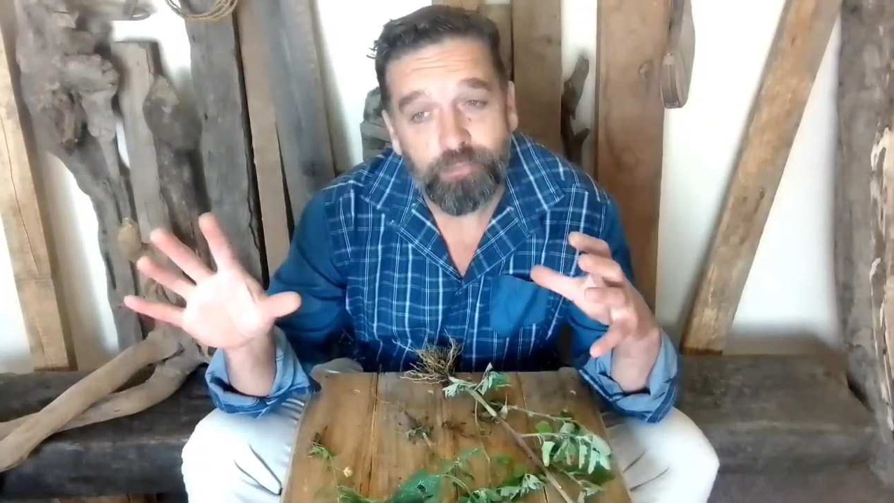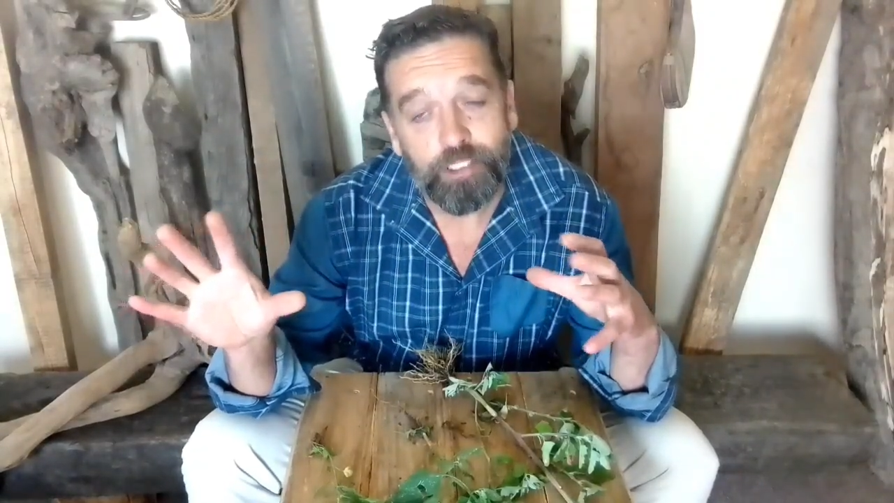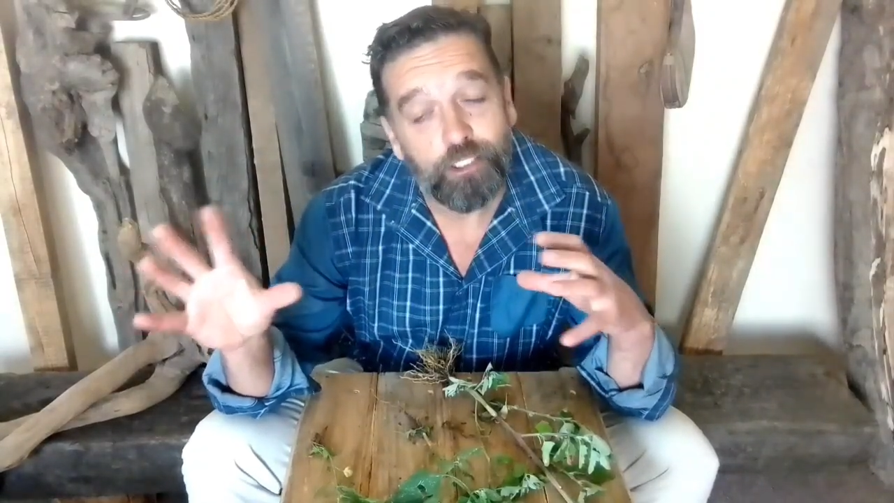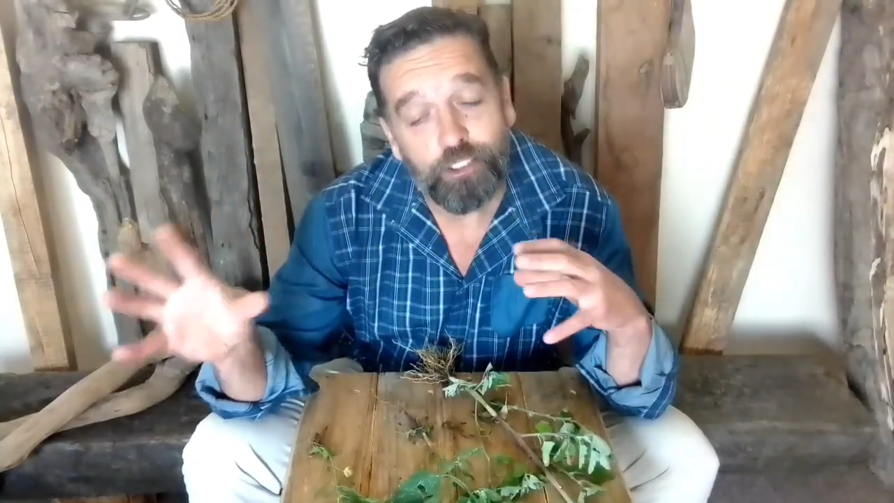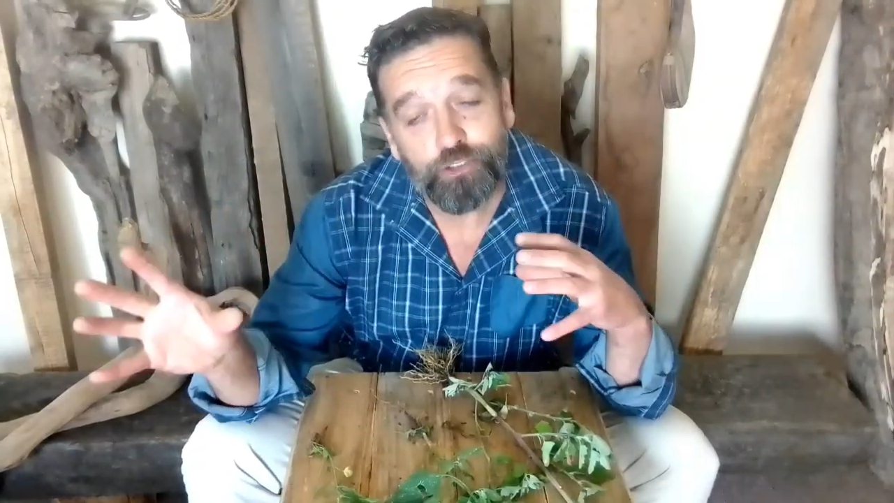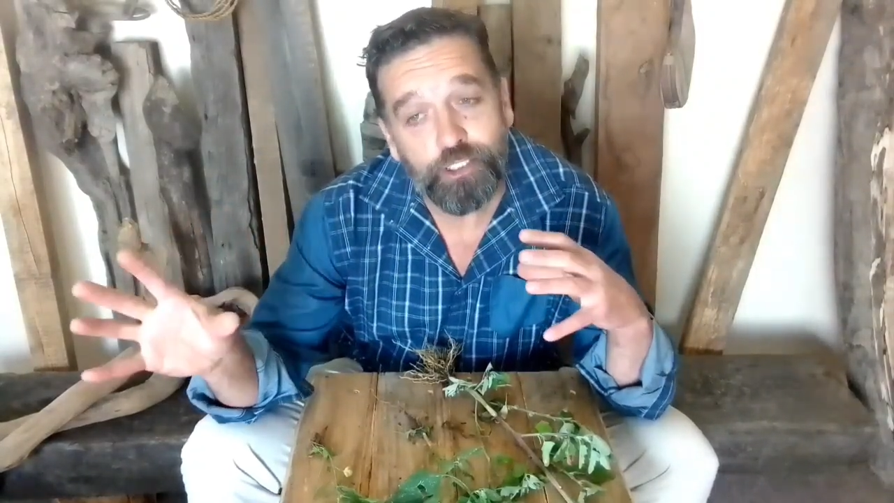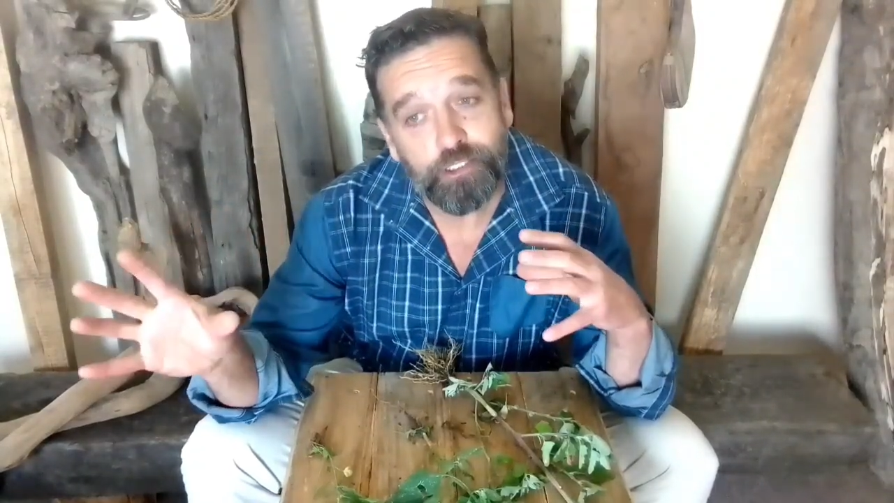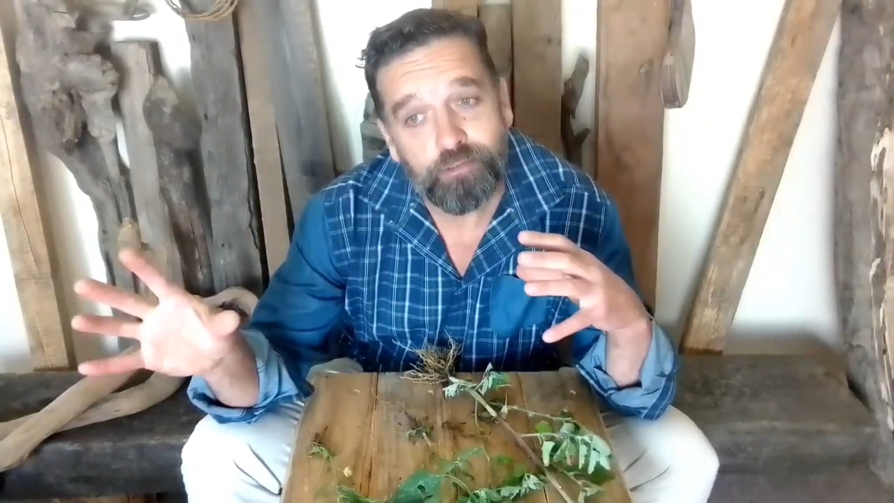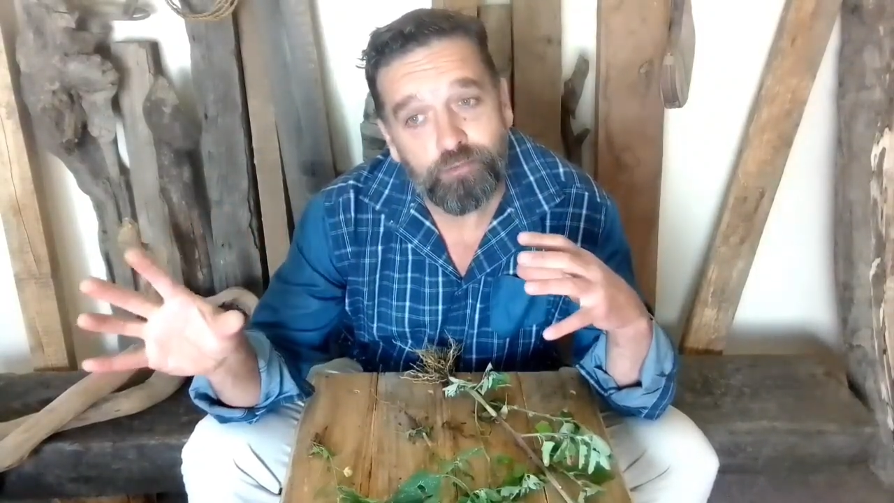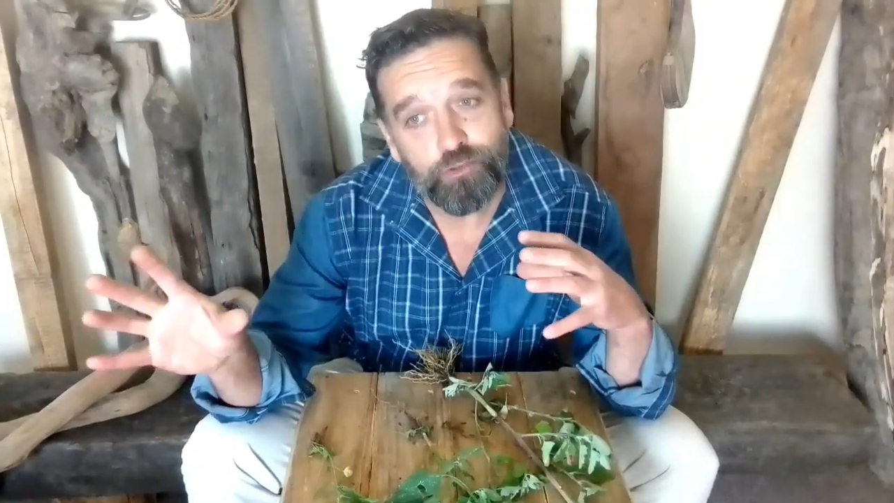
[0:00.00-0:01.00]

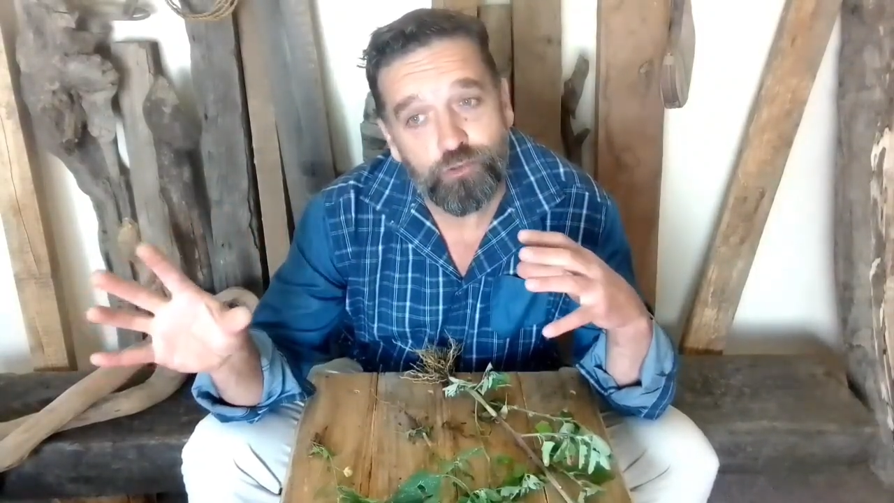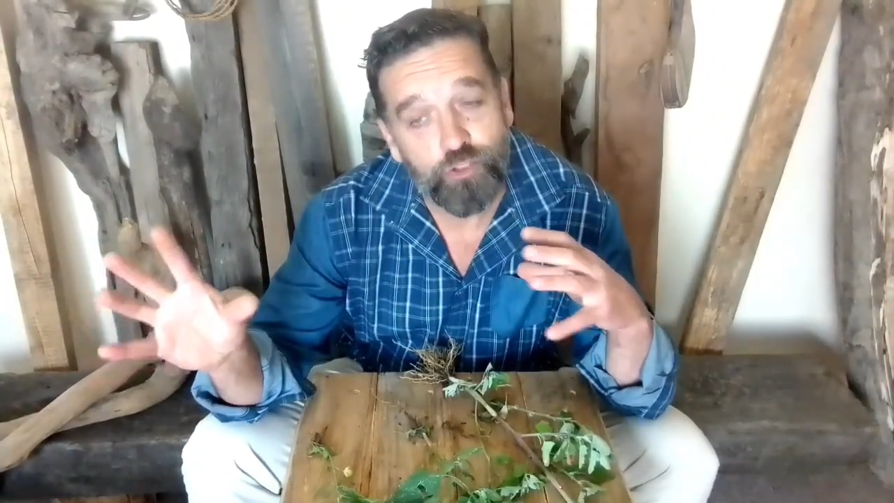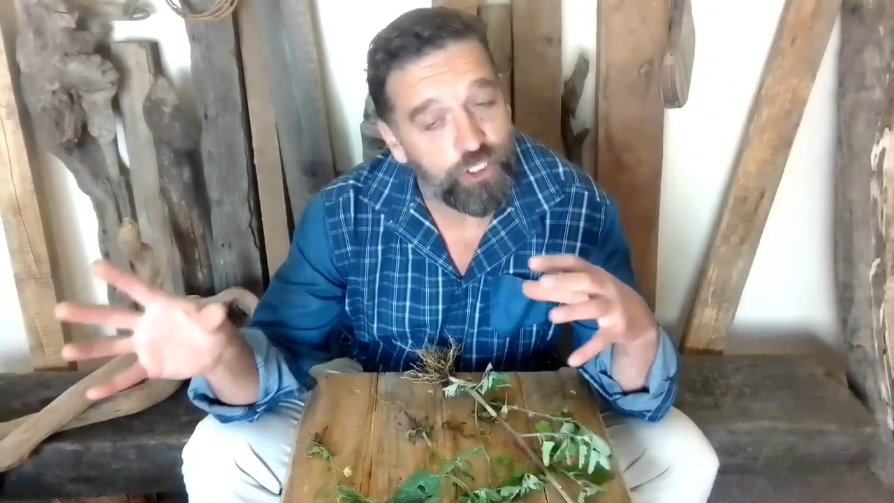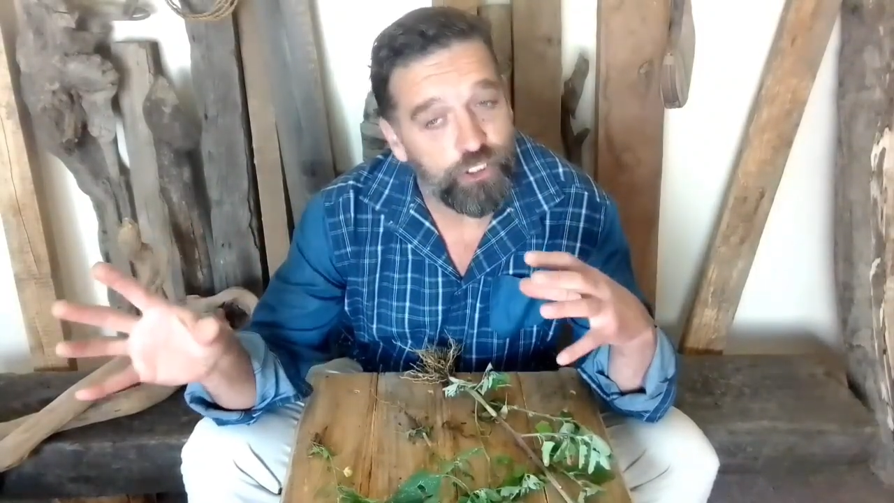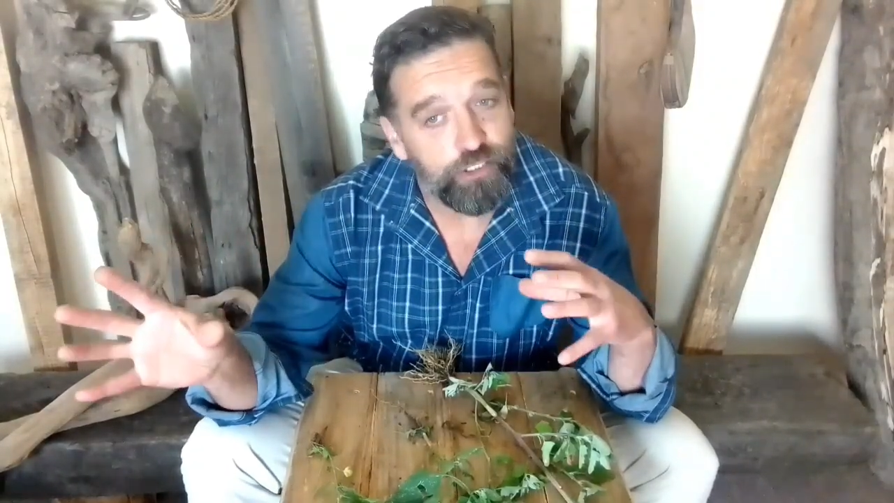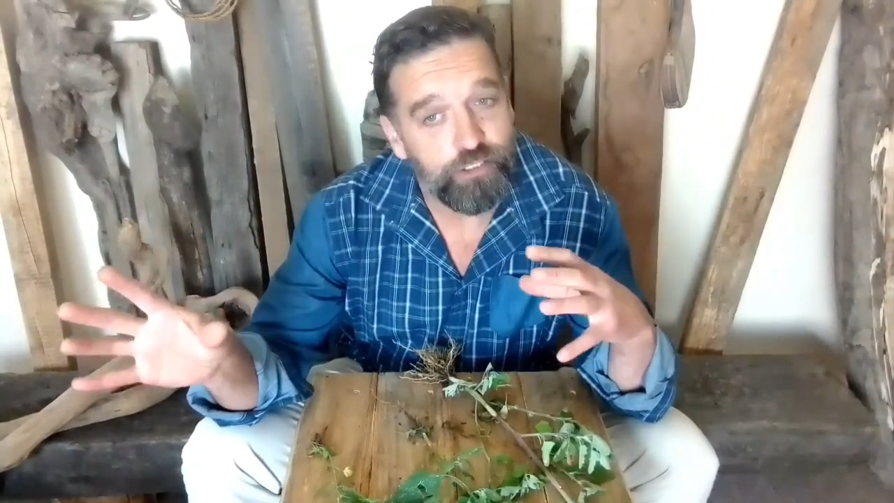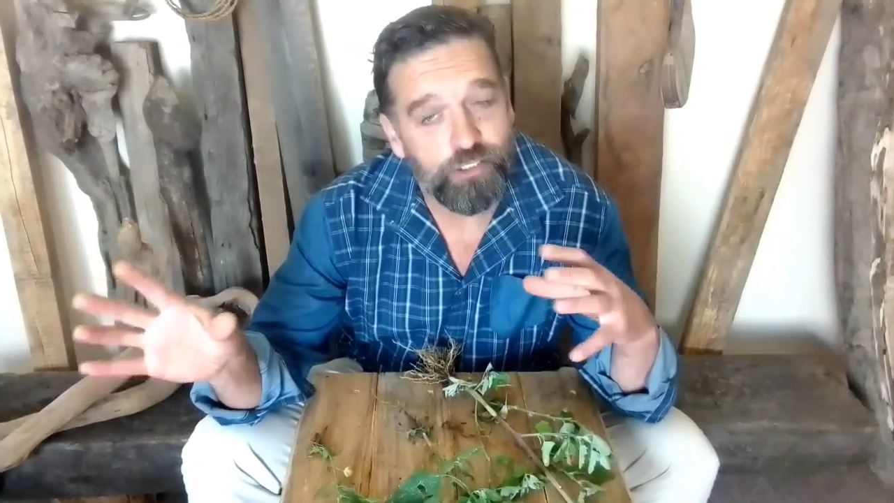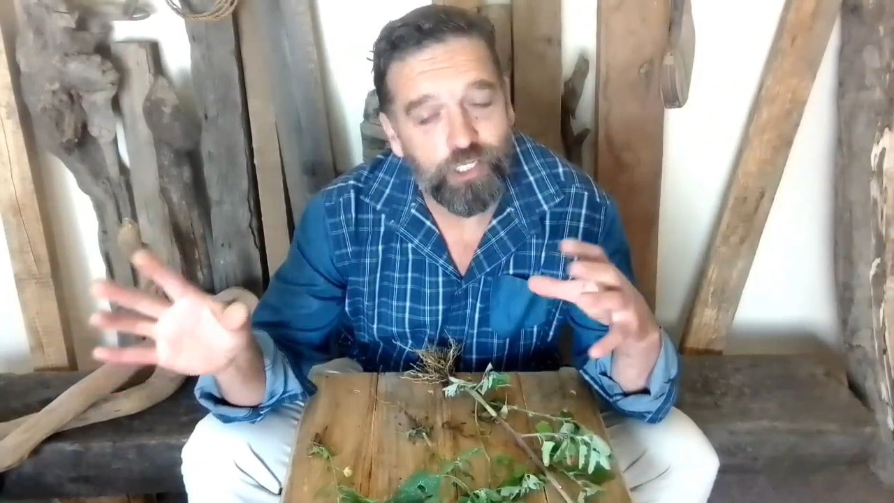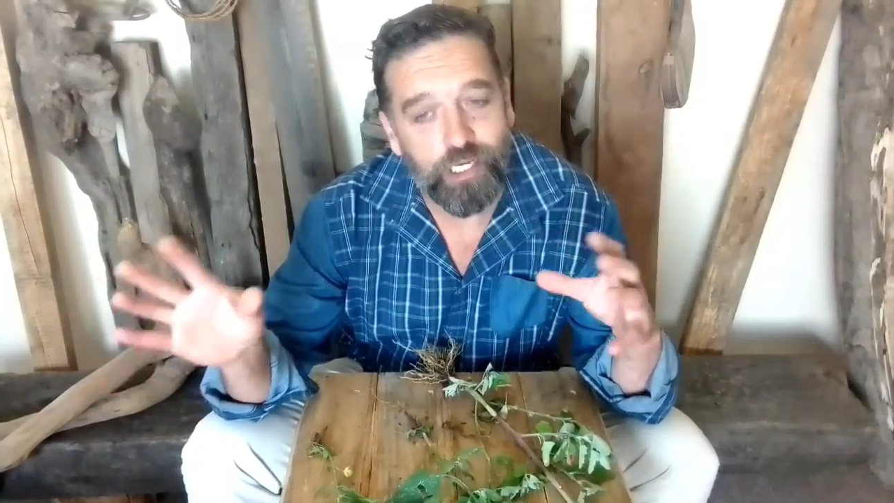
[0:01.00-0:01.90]
including nutrition